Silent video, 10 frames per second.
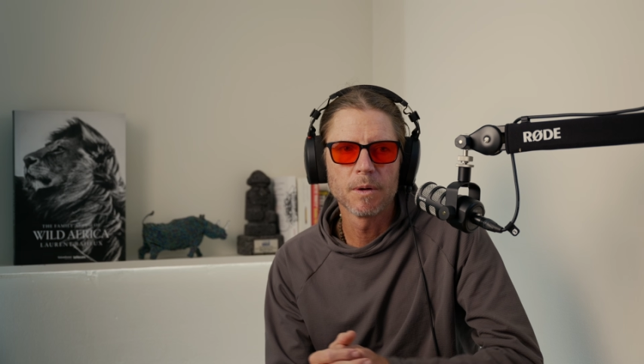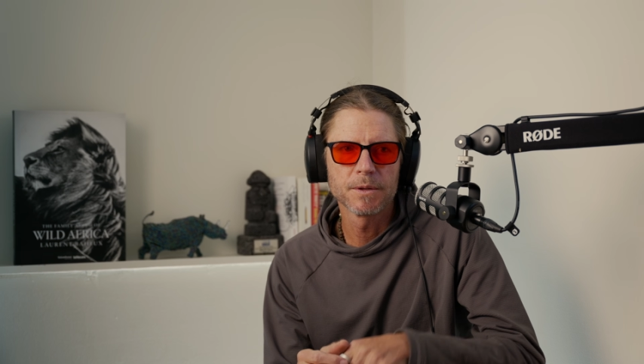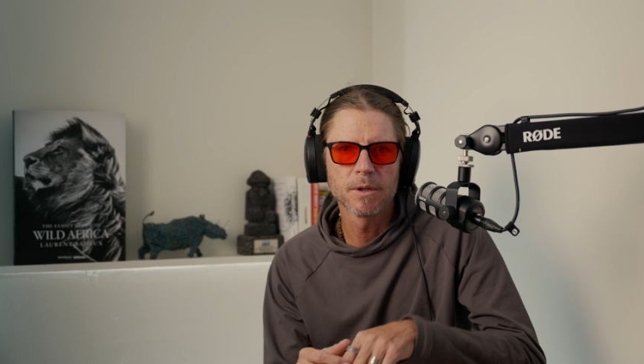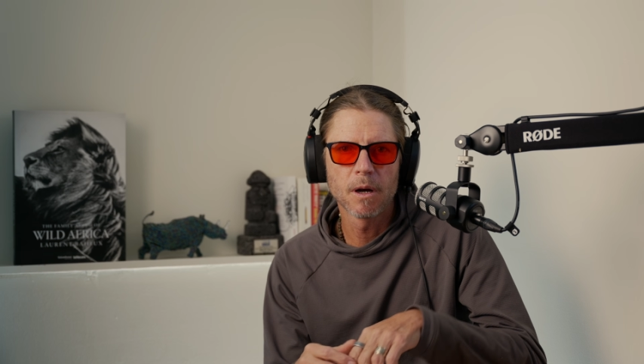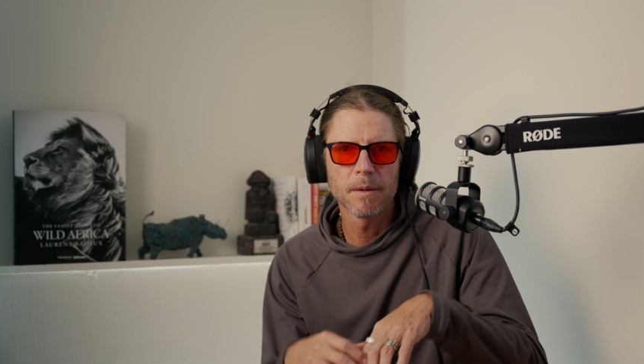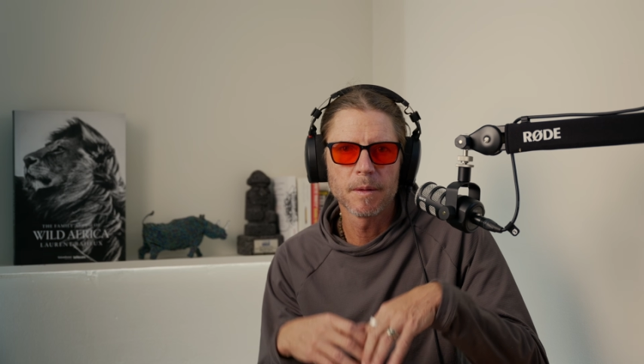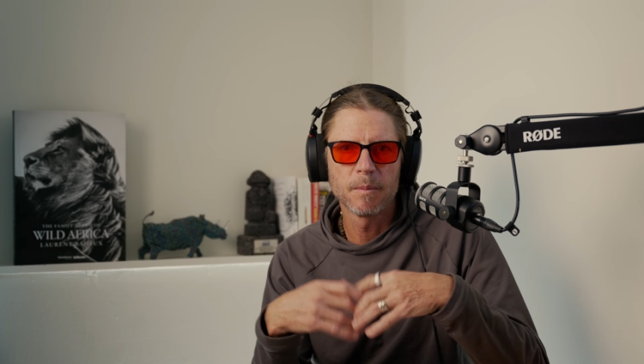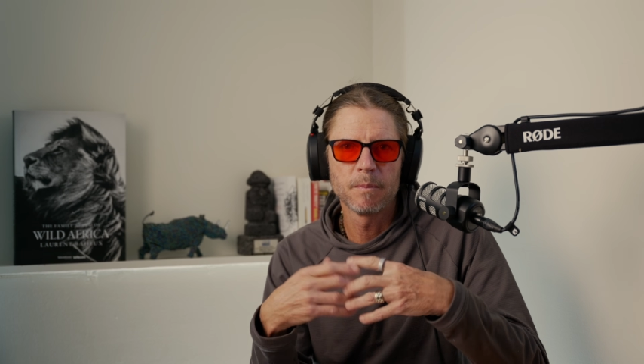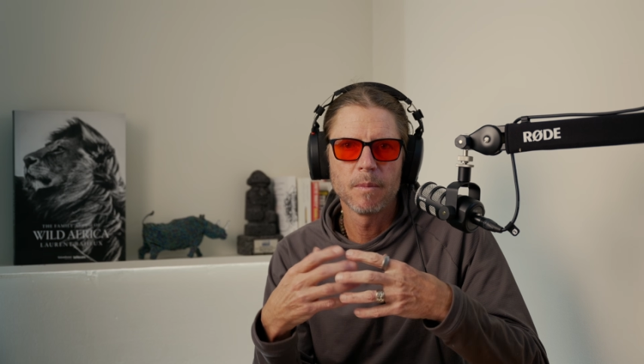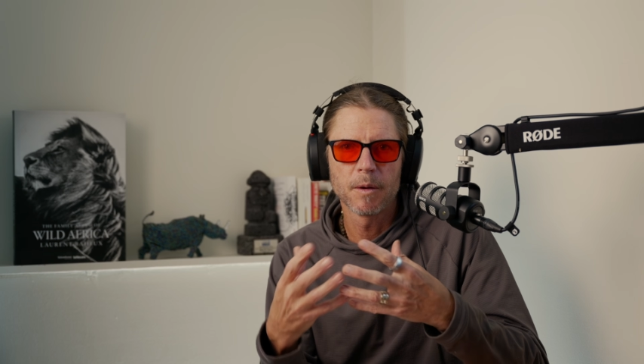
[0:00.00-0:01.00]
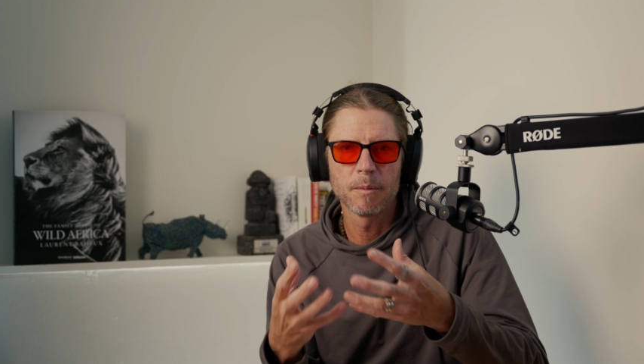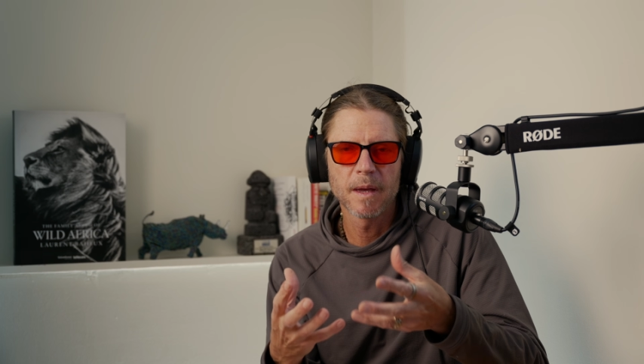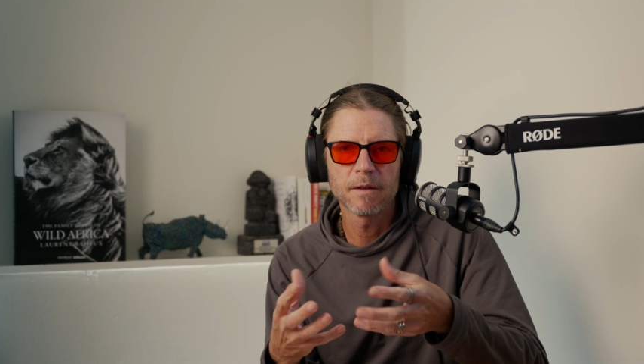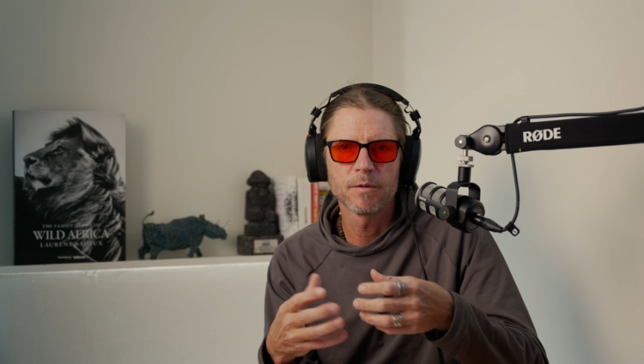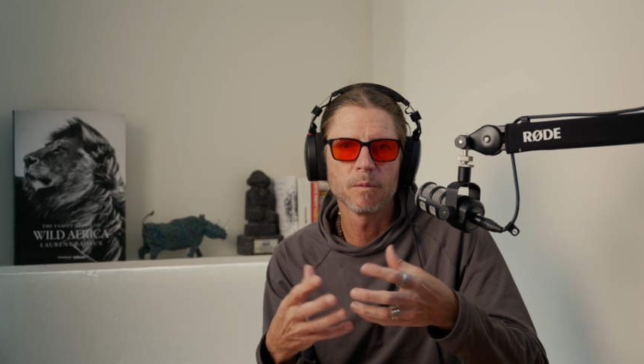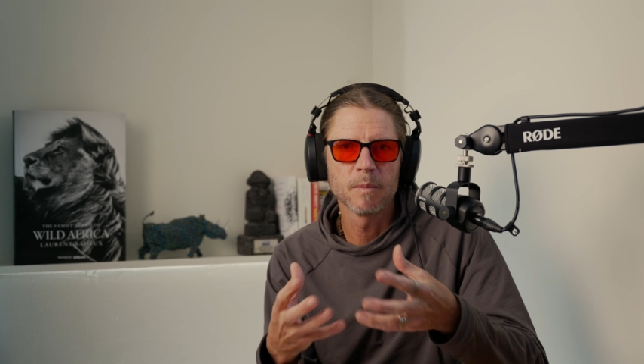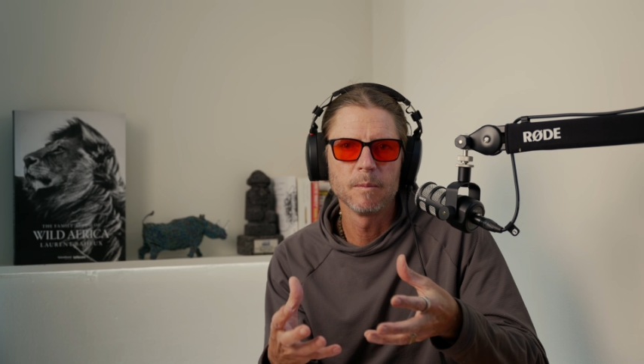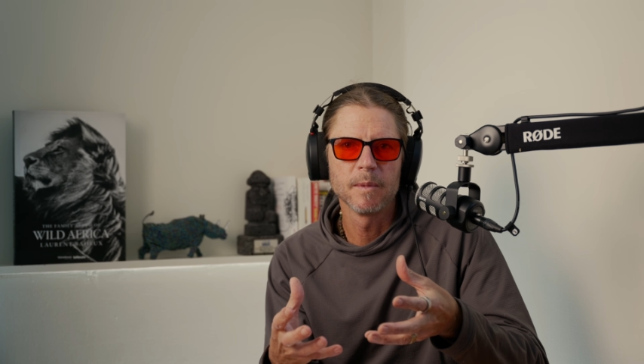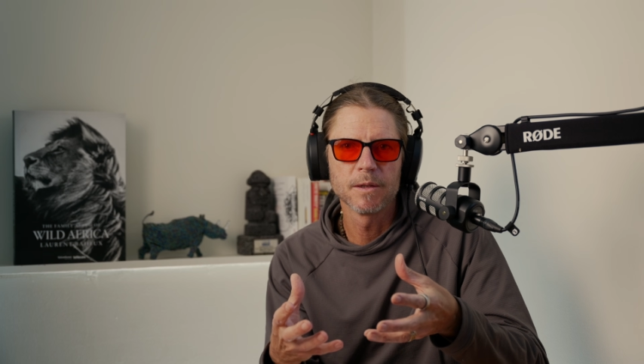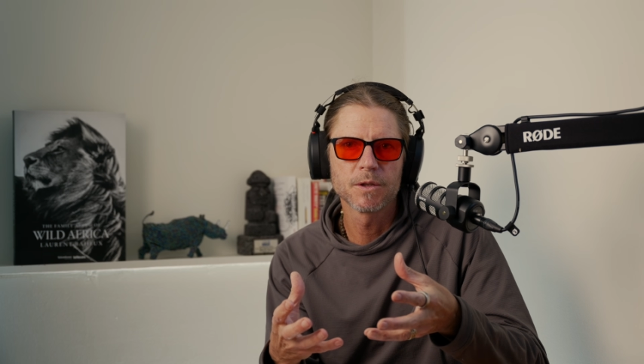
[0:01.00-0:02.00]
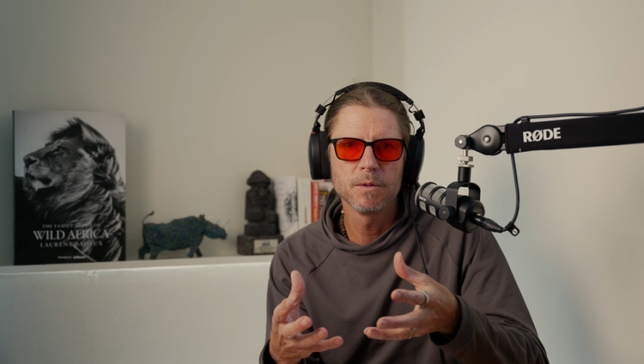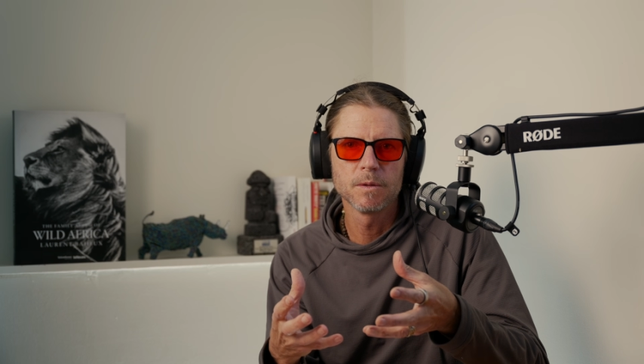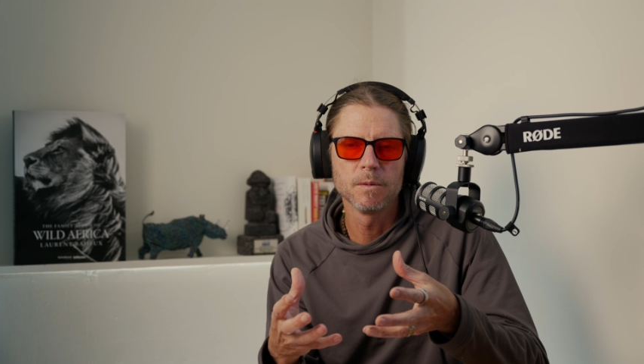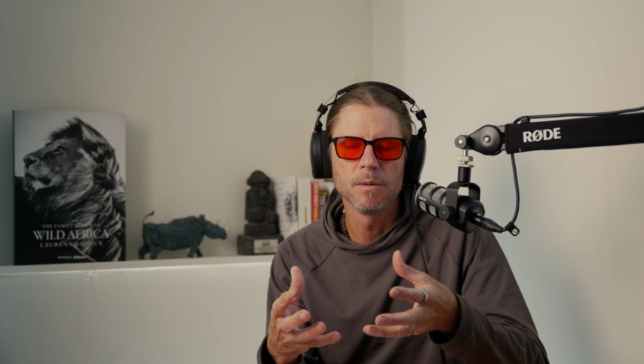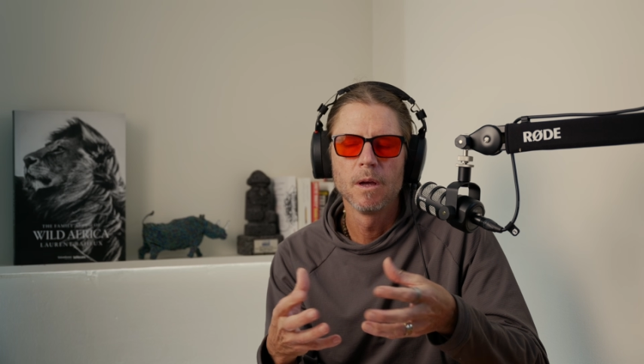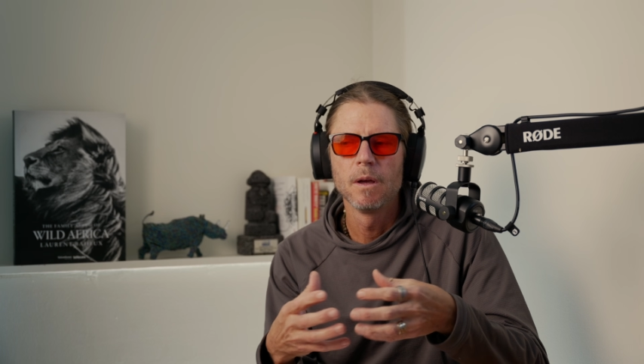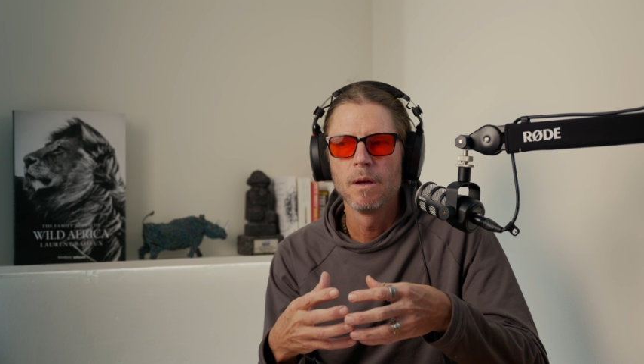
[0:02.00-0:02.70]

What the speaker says: you want to go on a barefoot or minimalist shoe